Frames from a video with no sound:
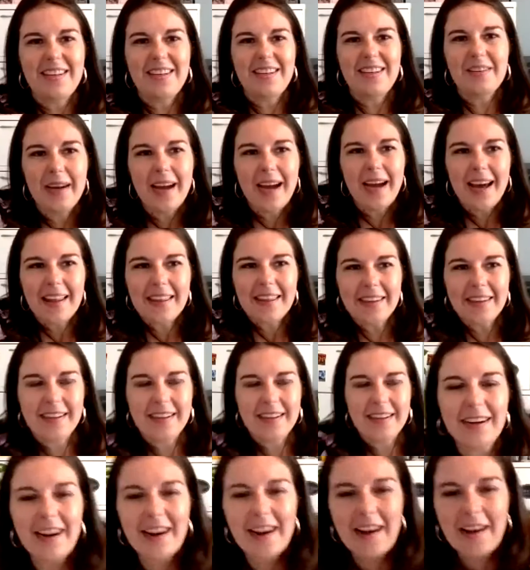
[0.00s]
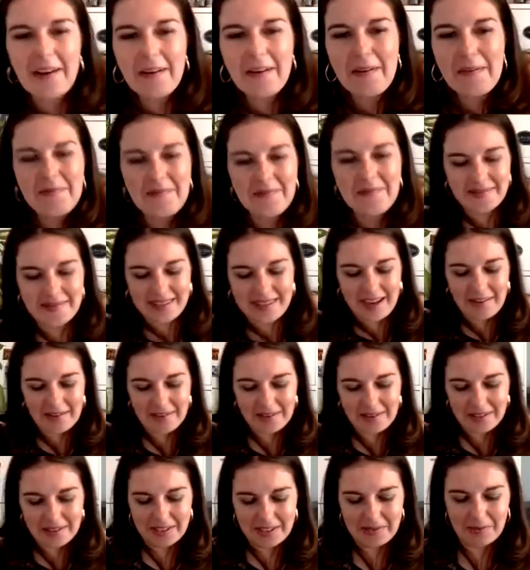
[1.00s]
you, Heather. Um, that
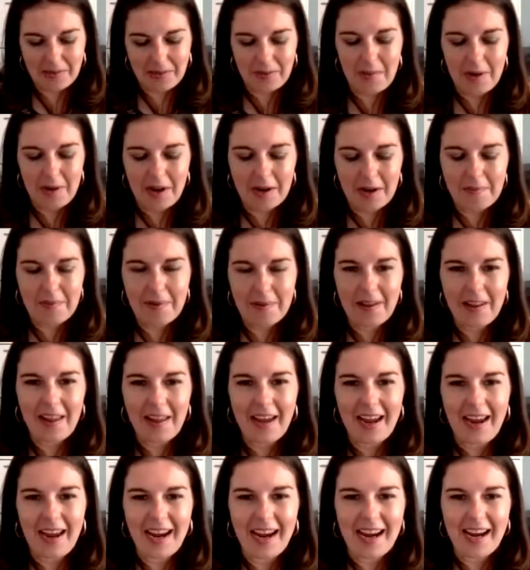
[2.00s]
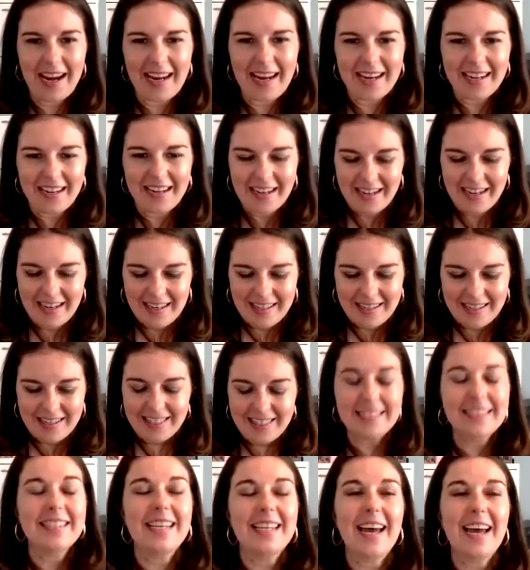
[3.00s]
was remarkable. I
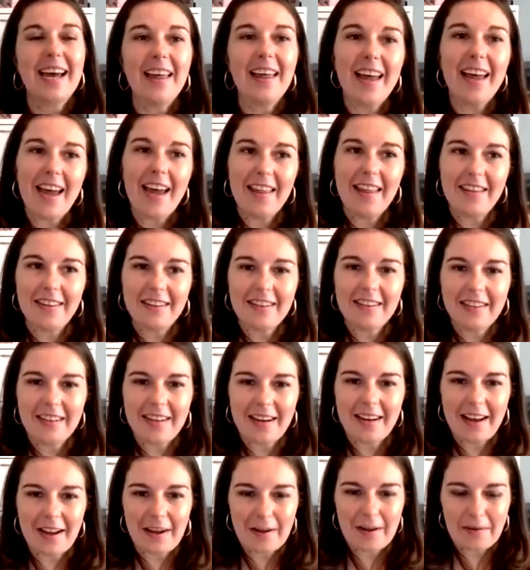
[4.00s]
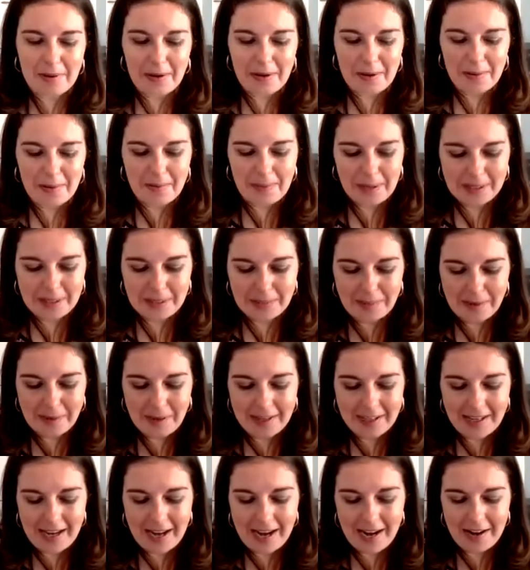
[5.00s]
didn't tell Heather that I'm a
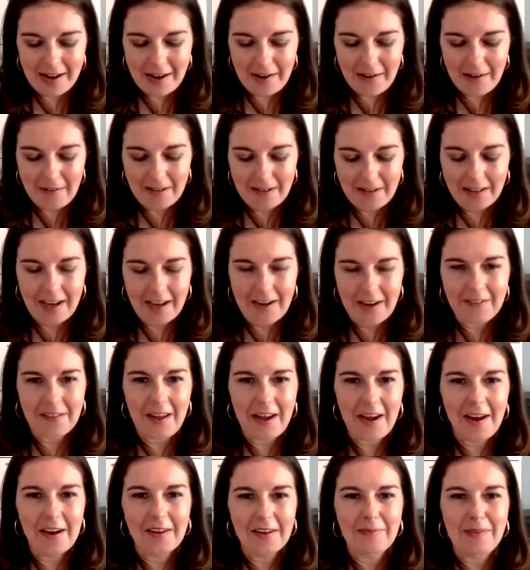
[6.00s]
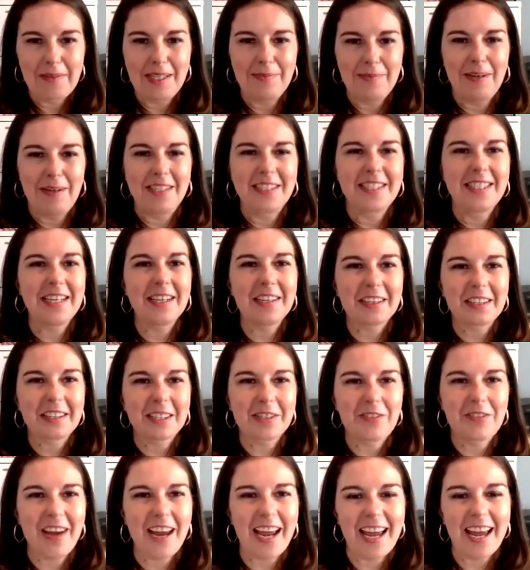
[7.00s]
Pittsburgh native and lifelong Pittsburgh
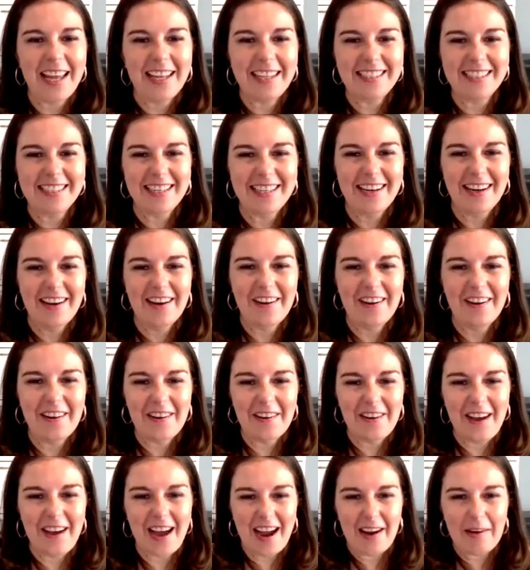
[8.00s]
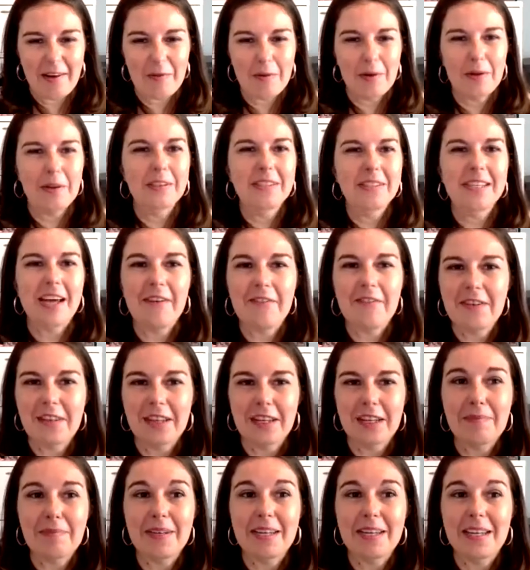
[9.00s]
Steelers fan, so I will
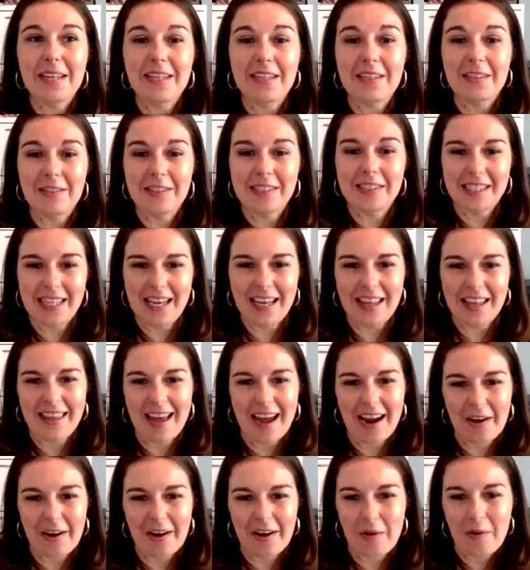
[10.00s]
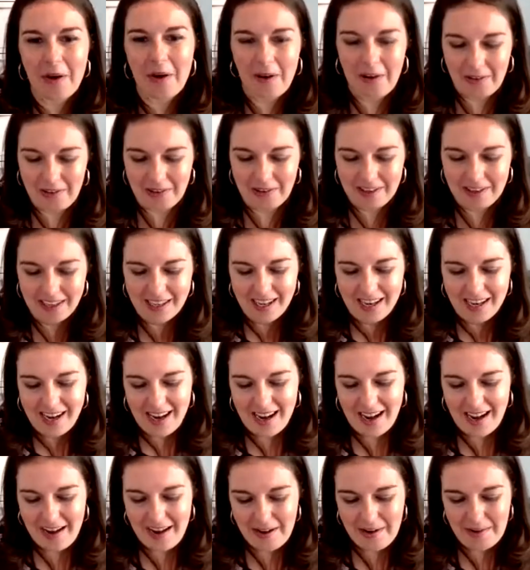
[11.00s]
definitely be using that quote
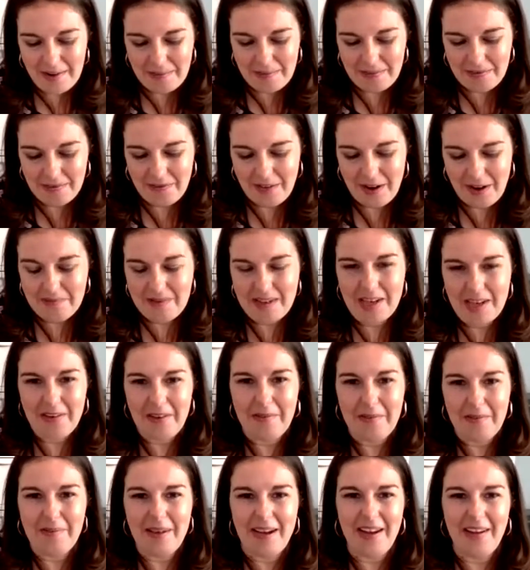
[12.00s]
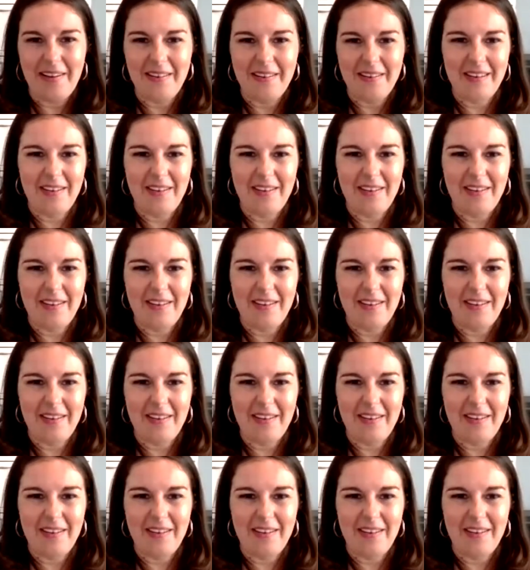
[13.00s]
um, from you about